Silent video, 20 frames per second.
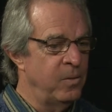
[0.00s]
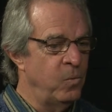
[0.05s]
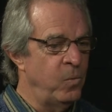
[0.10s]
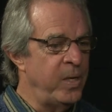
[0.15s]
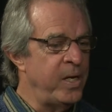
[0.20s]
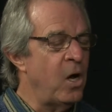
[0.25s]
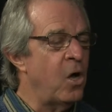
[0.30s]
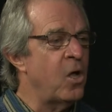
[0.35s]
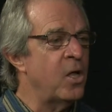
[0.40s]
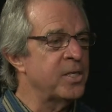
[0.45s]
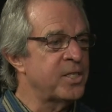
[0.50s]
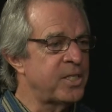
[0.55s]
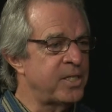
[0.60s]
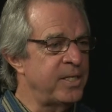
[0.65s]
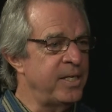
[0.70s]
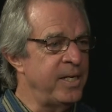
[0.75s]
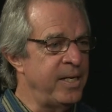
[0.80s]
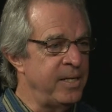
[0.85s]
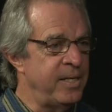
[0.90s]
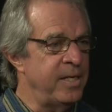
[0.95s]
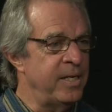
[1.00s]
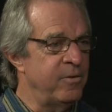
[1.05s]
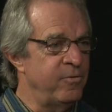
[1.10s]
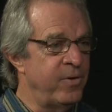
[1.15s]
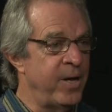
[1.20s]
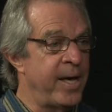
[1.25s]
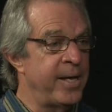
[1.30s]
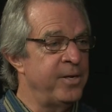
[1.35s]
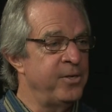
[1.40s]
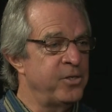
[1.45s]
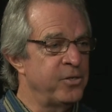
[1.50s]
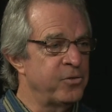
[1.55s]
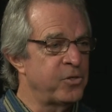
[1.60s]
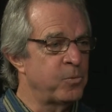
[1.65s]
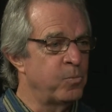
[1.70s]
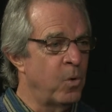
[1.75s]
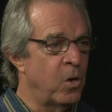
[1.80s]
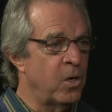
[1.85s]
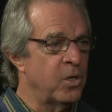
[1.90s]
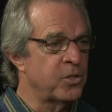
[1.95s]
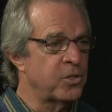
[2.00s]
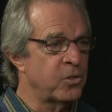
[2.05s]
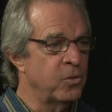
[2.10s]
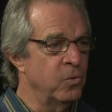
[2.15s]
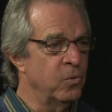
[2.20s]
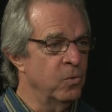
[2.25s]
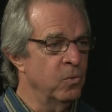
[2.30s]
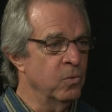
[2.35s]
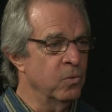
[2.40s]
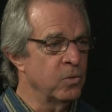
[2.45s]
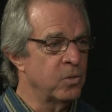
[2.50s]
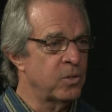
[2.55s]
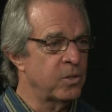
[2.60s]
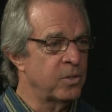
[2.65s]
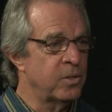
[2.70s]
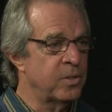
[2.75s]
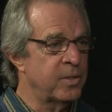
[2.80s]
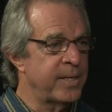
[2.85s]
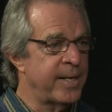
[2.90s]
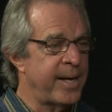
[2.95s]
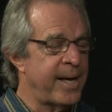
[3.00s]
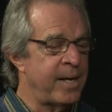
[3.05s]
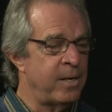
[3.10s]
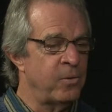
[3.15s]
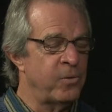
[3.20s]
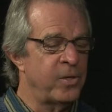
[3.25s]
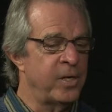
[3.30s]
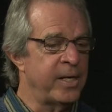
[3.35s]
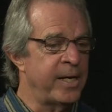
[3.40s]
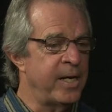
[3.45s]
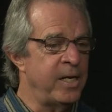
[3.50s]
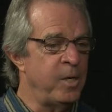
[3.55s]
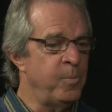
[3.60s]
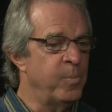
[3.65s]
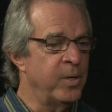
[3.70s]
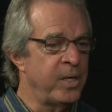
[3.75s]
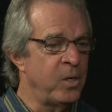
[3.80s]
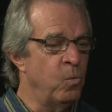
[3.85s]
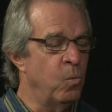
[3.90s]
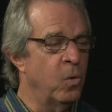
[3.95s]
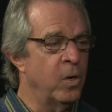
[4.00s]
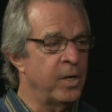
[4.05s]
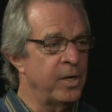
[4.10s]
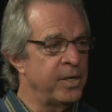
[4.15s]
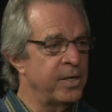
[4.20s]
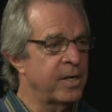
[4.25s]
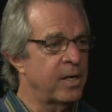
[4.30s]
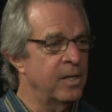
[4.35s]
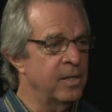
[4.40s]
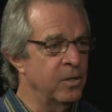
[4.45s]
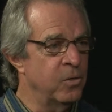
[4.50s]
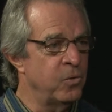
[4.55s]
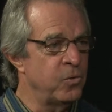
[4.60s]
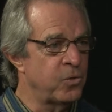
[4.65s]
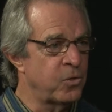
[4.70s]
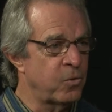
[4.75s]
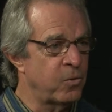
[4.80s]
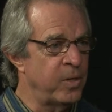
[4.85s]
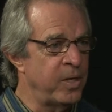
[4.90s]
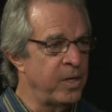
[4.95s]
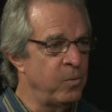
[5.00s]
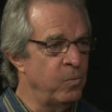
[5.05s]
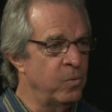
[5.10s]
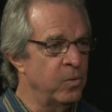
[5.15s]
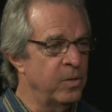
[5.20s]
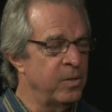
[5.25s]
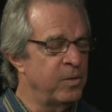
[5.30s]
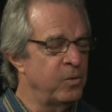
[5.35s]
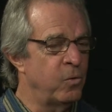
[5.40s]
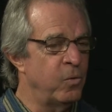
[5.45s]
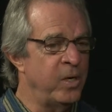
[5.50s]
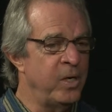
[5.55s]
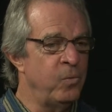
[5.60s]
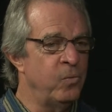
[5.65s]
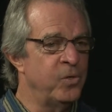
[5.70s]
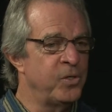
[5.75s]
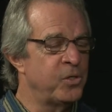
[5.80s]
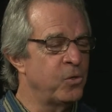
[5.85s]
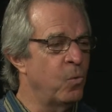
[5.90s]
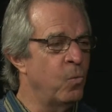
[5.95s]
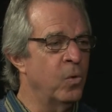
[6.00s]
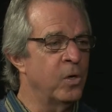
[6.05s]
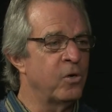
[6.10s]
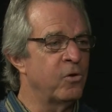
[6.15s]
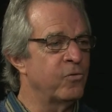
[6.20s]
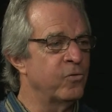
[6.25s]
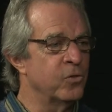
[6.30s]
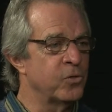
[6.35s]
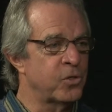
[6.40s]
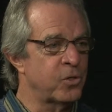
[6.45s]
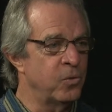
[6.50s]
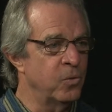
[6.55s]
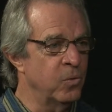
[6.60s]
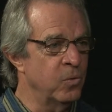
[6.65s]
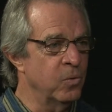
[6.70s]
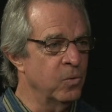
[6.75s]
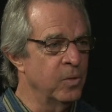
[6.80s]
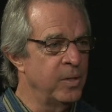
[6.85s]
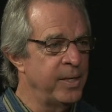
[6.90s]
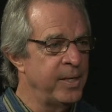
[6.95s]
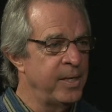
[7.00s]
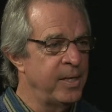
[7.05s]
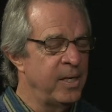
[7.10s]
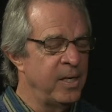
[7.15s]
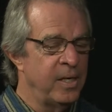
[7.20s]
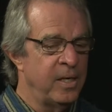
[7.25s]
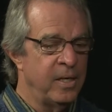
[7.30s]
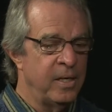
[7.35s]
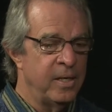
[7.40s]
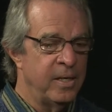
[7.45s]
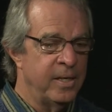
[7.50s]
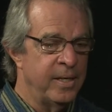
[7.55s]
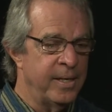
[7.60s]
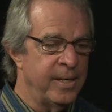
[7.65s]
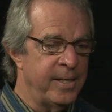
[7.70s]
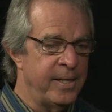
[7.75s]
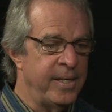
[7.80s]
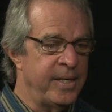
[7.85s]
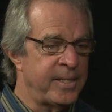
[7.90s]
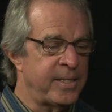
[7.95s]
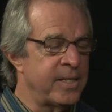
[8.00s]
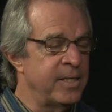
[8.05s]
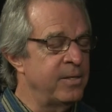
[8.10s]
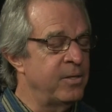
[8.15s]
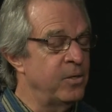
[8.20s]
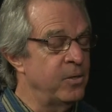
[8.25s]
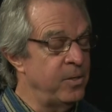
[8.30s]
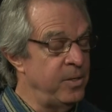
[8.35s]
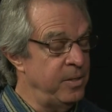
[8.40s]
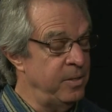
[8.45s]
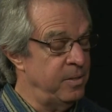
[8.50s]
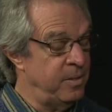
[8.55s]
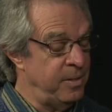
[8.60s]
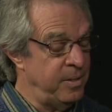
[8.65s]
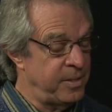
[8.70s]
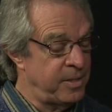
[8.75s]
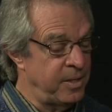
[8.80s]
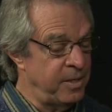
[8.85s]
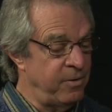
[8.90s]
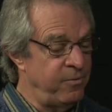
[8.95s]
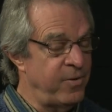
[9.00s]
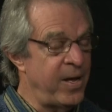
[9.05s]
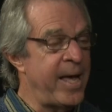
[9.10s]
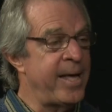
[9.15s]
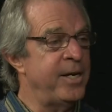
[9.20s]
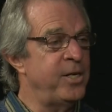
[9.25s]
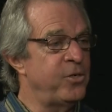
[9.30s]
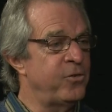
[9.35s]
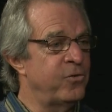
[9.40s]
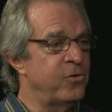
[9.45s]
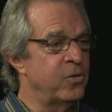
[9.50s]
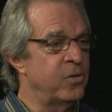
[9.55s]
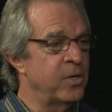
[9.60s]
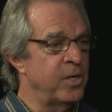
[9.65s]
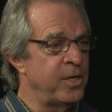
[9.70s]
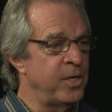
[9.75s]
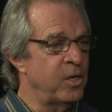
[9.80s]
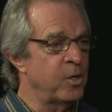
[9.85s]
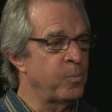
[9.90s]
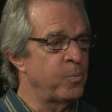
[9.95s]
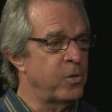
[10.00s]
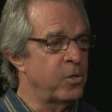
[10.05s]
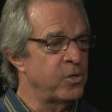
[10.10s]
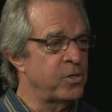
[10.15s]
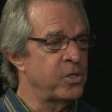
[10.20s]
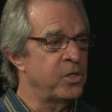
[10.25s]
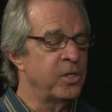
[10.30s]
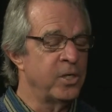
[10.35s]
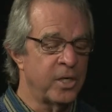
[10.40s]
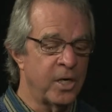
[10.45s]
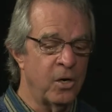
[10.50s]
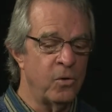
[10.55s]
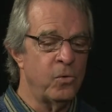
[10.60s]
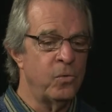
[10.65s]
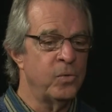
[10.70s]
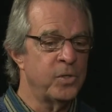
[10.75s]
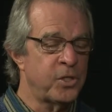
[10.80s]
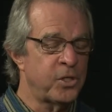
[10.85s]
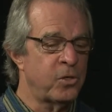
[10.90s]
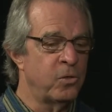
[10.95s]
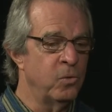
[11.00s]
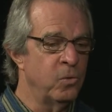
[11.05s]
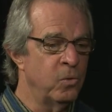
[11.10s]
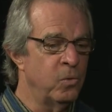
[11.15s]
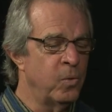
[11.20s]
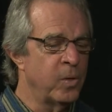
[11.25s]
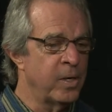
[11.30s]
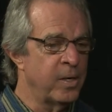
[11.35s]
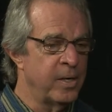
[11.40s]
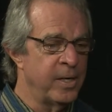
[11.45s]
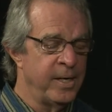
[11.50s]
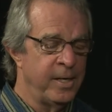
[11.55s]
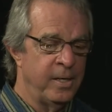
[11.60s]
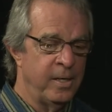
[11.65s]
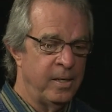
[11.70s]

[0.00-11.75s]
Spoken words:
we all see the advantage of small schools. I don't think anybody wanted to close Greenwood. Greenwood's a wonderful school. It's an advantage for a young person to go to a school where